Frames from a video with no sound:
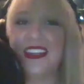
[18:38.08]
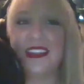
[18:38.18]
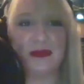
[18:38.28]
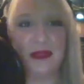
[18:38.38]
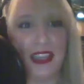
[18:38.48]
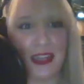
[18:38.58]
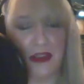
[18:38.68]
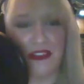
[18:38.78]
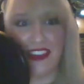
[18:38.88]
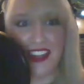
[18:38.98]
Man, I'm
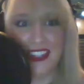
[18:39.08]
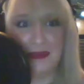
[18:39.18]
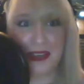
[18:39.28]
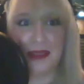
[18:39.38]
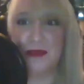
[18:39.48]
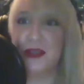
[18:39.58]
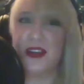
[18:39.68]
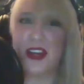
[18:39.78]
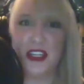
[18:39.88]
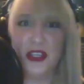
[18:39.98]
offending my computer.
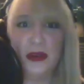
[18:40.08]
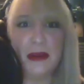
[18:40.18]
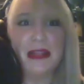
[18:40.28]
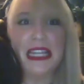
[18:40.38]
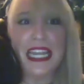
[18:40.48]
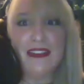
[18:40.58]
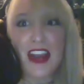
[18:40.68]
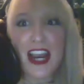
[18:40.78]
Are you a believer?